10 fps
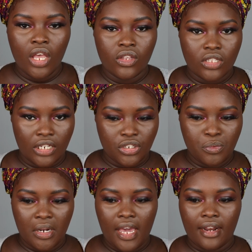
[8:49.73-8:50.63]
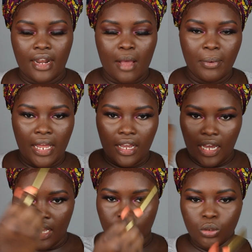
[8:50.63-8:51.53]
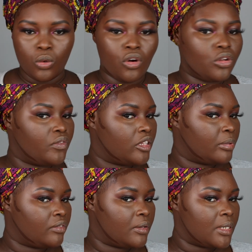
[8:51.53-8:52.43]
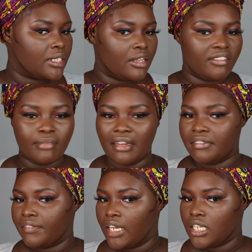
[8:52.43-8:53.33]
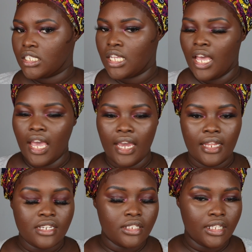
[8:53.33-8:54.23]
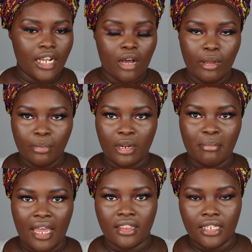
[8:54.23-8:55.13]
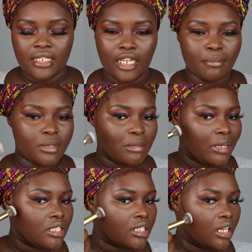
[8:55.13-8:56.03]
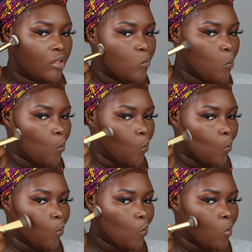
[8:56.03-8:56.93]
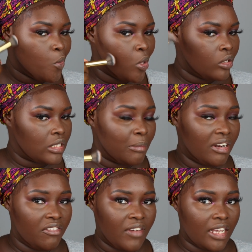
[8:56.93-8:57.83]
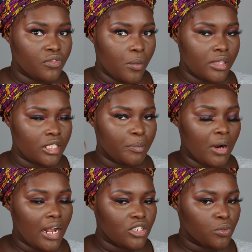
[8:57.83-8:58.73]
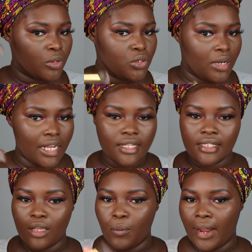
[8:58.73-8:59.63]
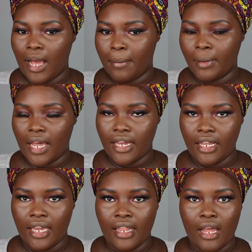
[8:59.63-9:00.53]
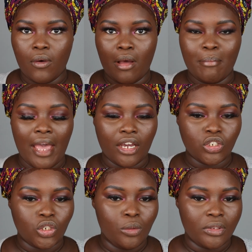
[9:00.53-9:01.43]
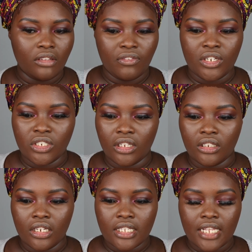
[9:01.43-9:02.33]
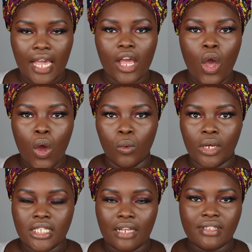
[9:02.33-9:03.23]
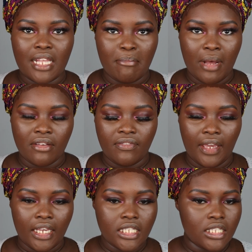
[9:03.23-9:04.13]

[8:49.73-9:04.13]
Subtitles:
So I just went ahead and I applied contour all over the perimeters of my face, and that's just gonna help me bring back the depth to my skin. So I'm gonna fast forward this part. I just wanted you guys to see where I applied it, and then I'll come back and show you what the finished look looks like once I've set my face